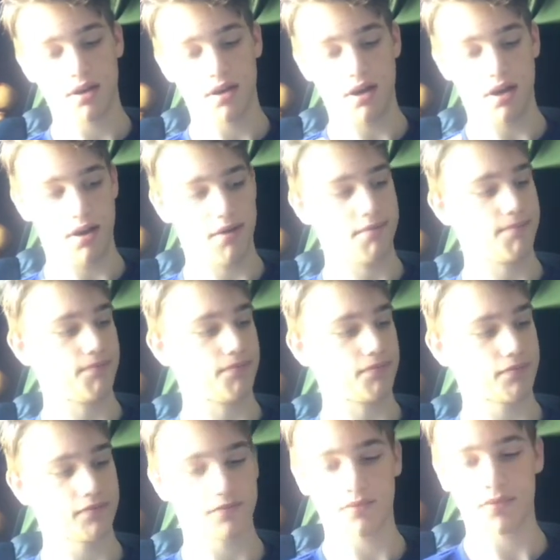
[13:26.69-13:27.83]
Um,
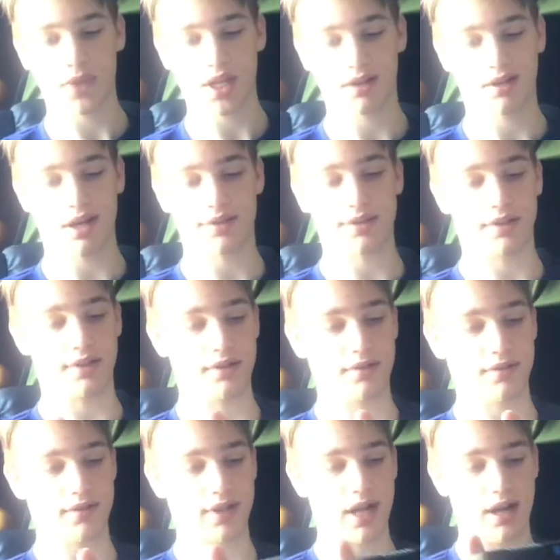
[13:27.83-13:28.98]
I got the
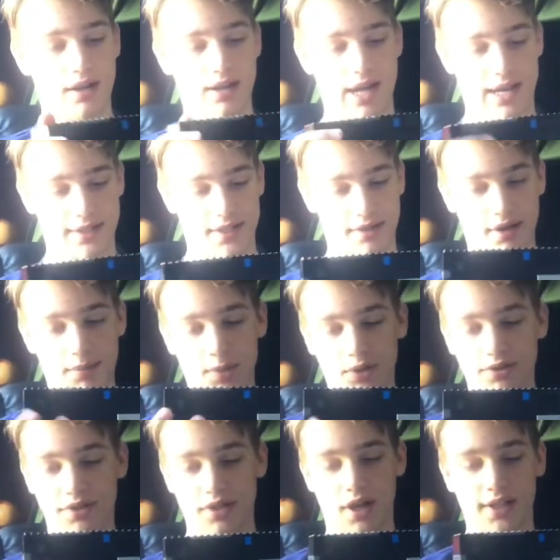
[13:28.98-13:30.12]
I got it has a
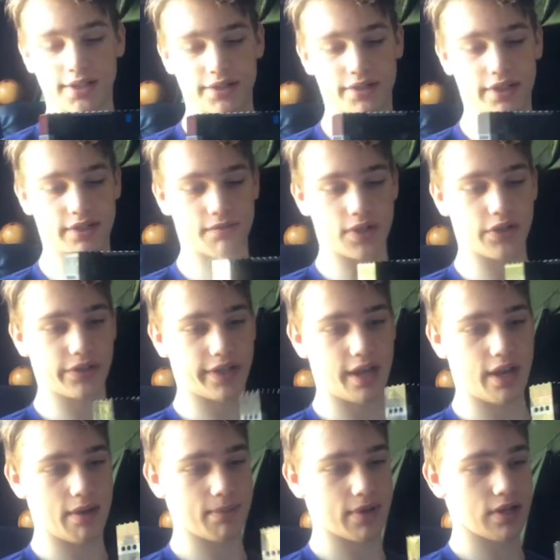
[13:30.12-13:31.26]
thumbhole stock just like the real
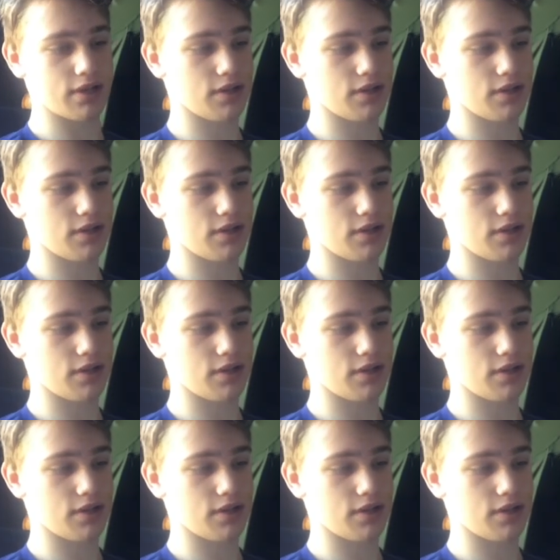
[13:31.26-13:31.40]
game.